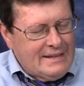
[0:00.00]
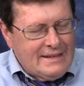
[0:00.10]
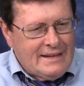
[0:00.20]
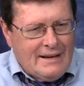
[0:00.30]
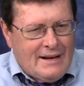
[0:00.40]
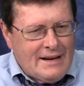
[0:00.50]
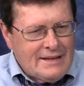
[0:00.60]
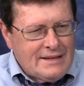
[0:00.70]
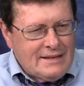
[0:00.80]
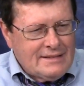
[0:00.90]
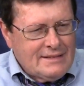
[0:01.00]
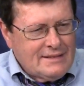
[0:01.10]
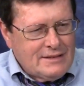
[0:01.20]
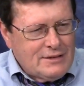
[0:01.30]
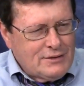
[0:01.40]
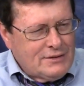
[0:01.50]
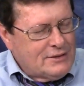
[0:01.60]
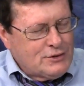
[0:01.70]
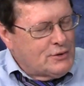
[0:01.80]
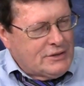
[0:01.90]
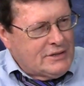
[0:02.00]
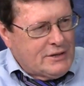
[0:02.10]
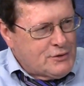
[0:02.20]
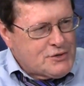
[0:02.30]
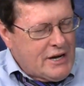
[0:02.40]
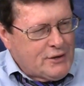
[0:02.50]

yeah, I you, did you didn't understand